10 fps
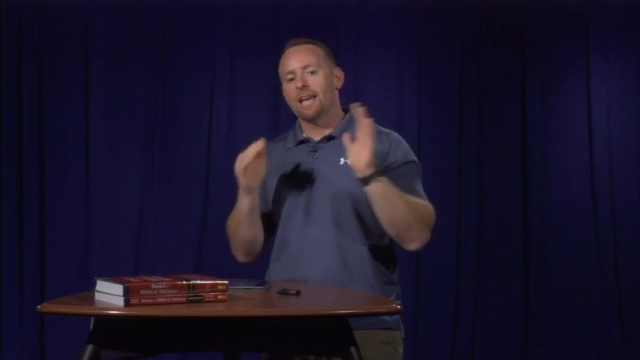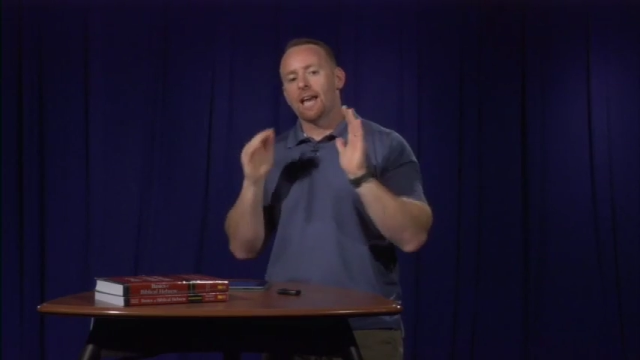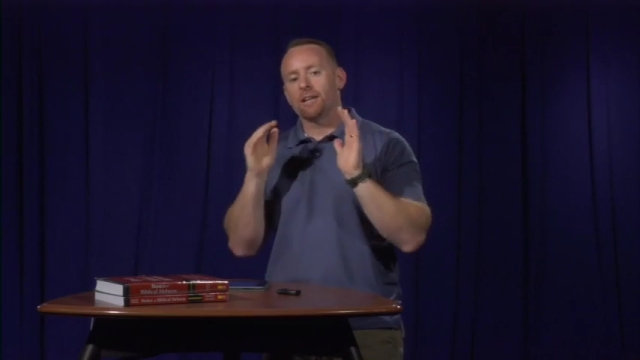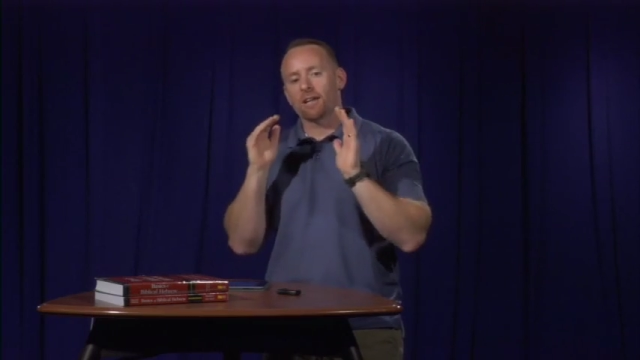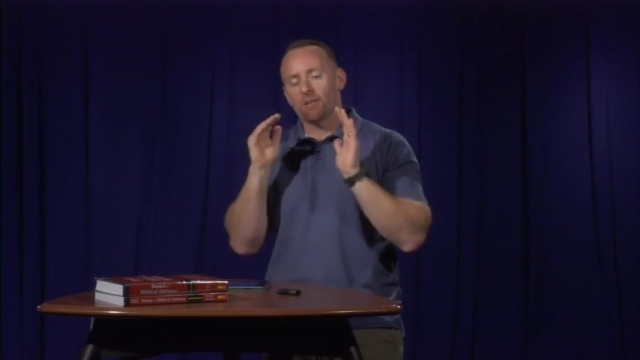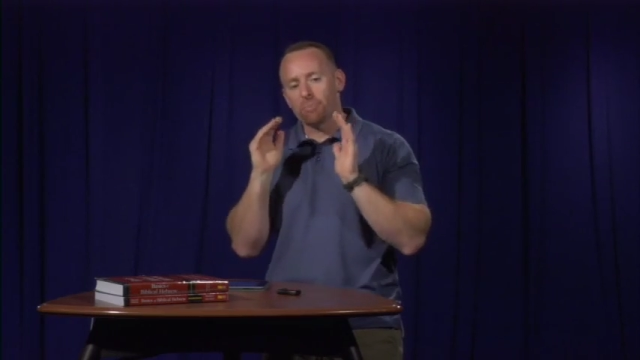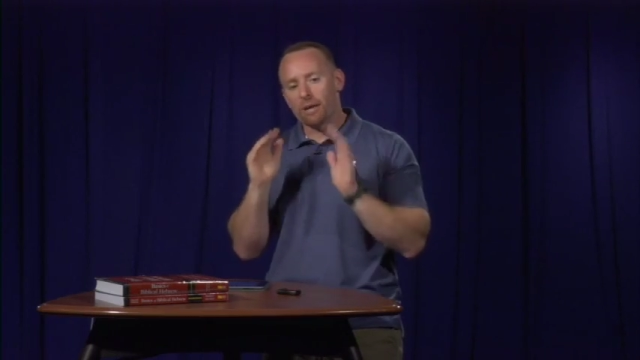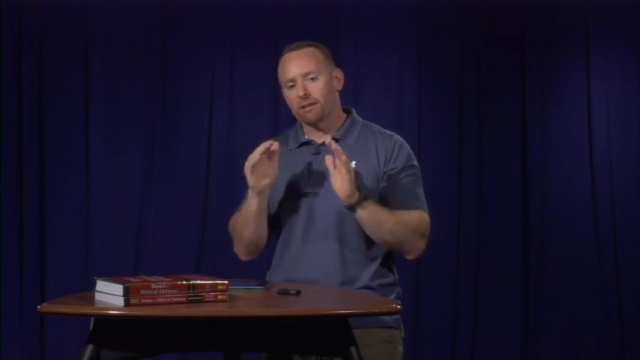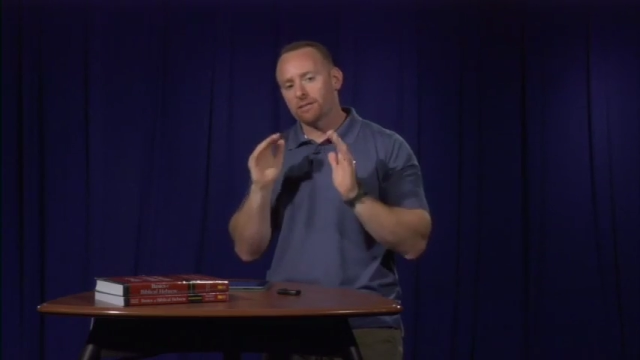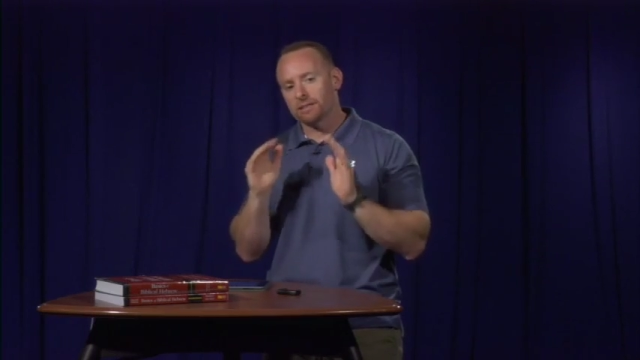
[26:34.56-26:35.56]
and you'll have
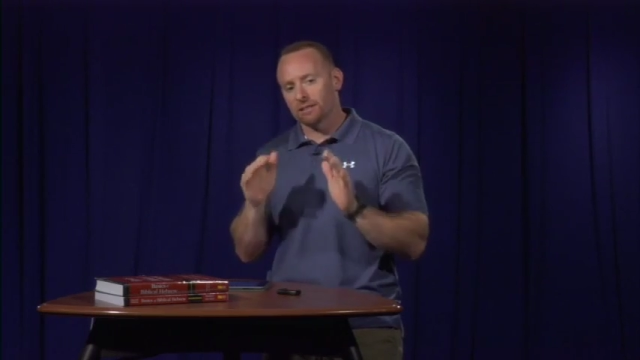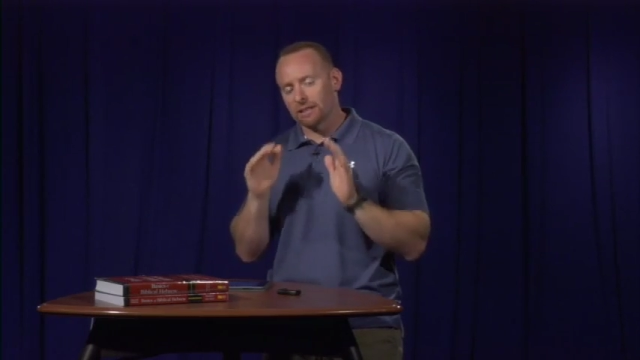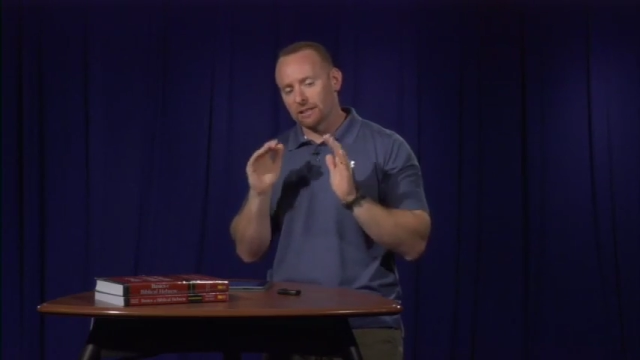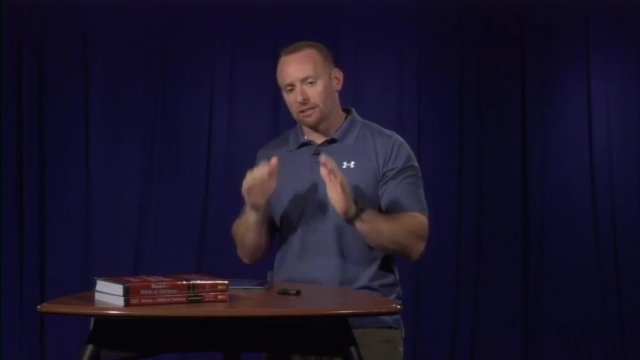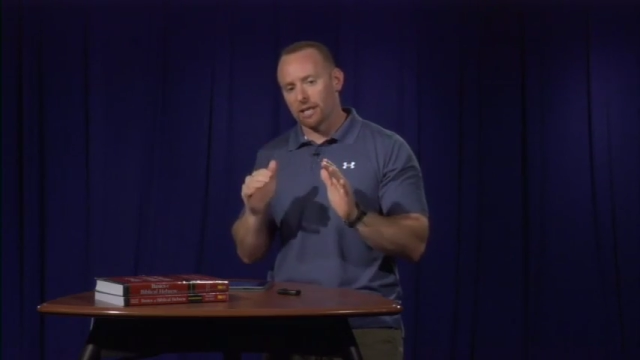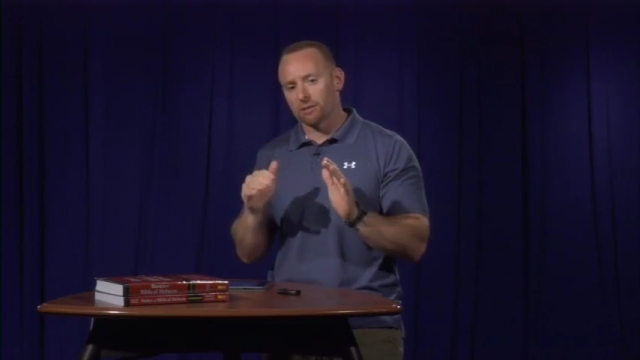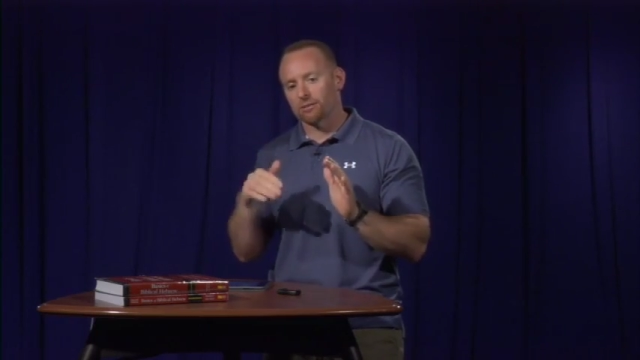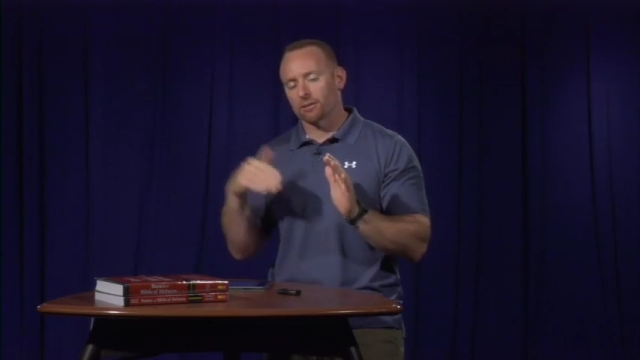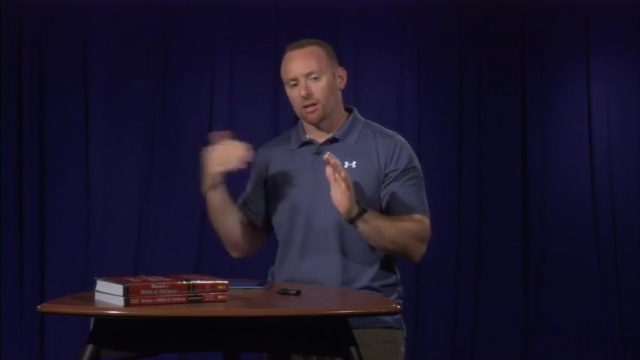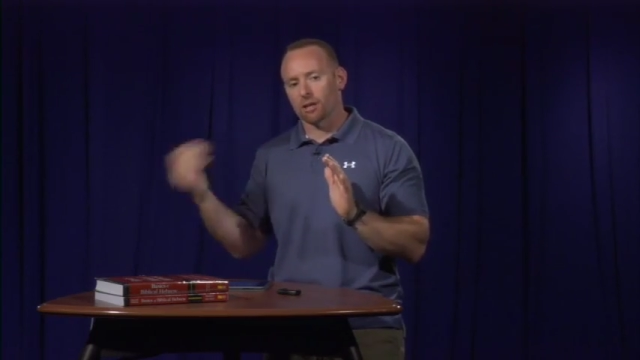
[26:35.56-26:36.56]
better facility in the language
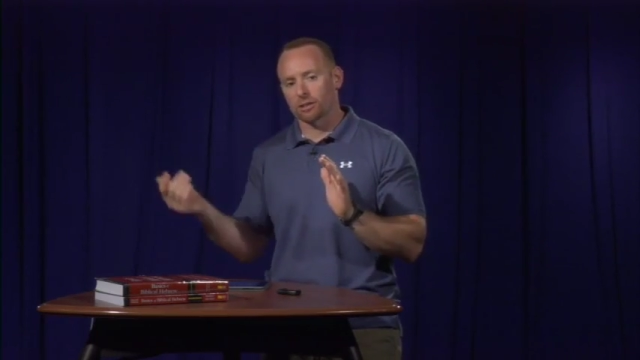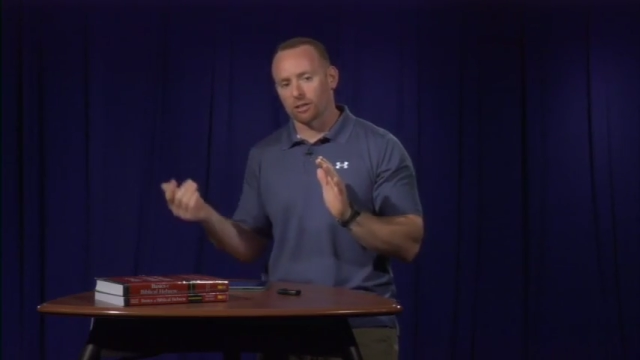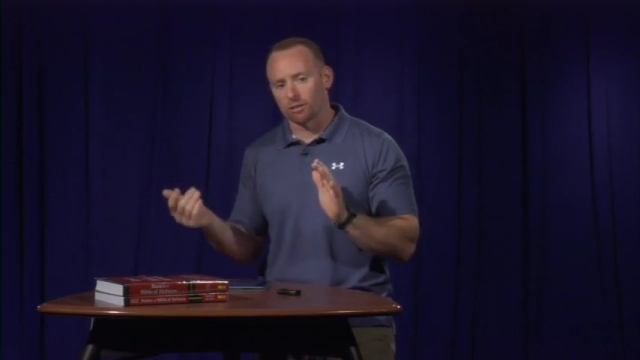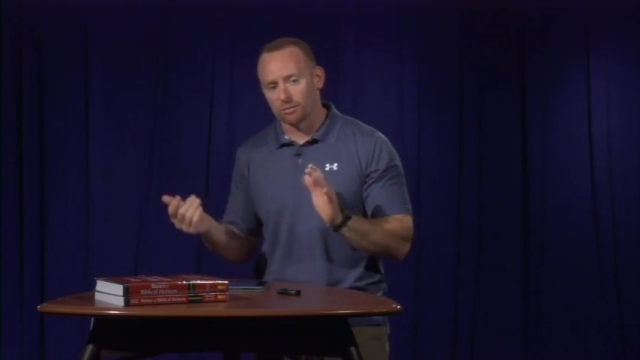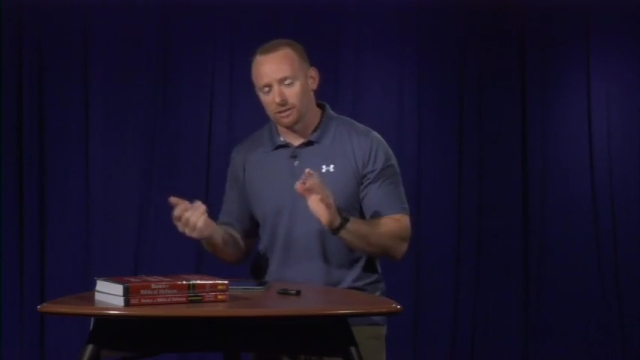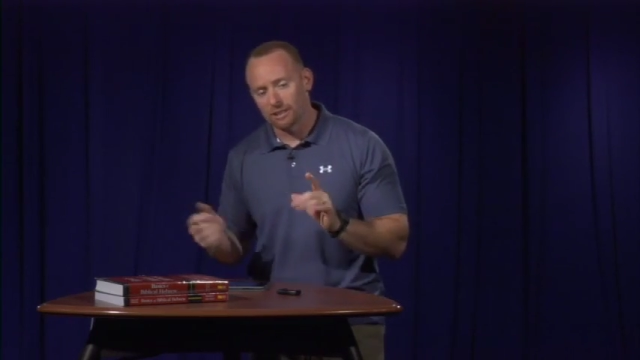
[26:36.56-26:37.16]
for long term.